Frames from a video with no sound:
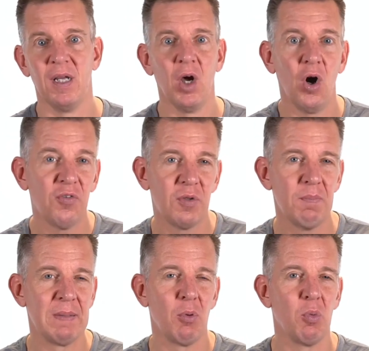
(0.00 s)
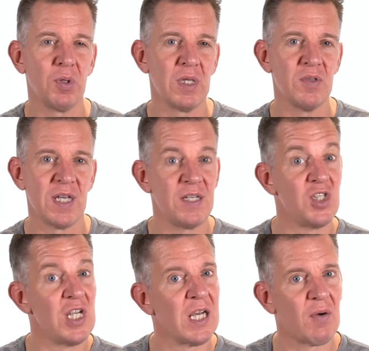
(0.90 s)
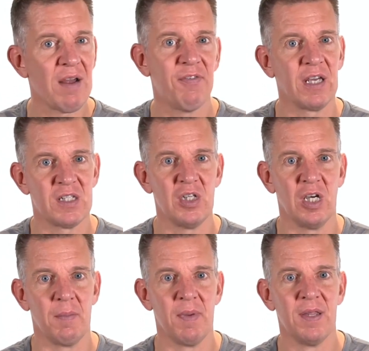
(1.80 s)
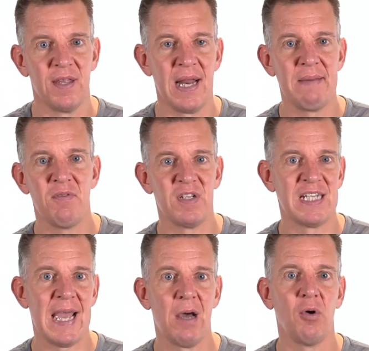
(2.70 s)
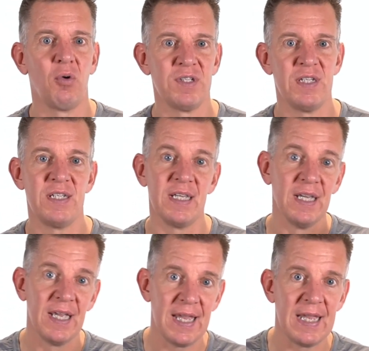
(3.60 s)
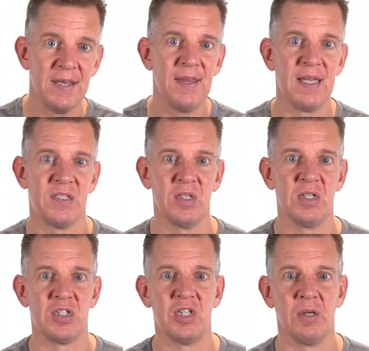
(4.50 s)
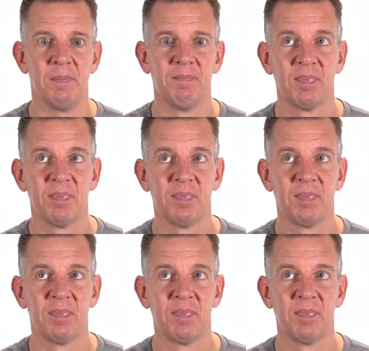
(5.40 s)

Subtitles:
Often people will use a geographic term, the name of a town or a city, in their search term.